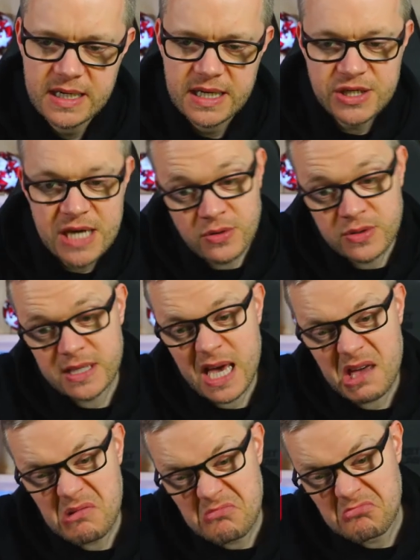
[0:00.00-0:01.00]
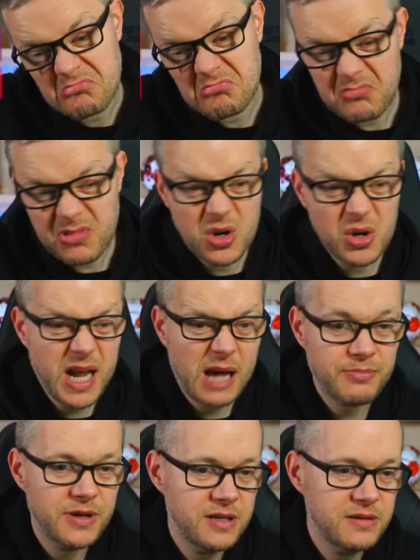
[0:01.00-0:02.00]
Chelsea could
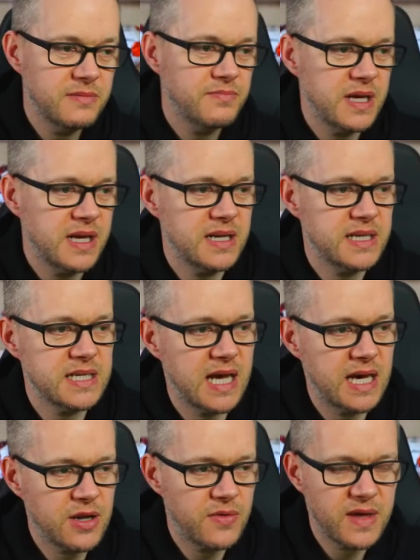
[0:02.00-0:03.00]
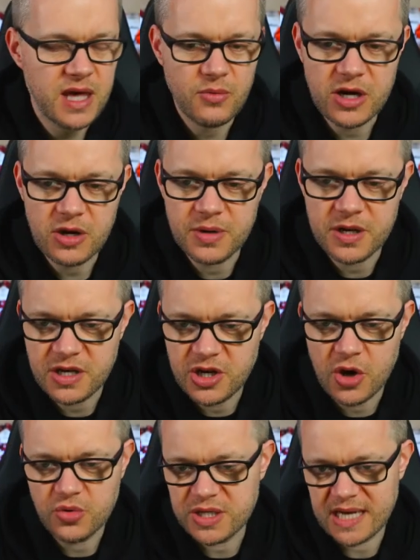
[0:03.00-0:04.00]
happen, but uh, I don't think it will, but
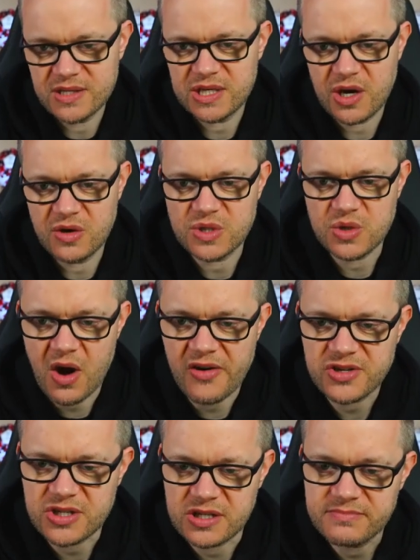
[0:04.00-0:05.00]
no chance he goes to Arsenal.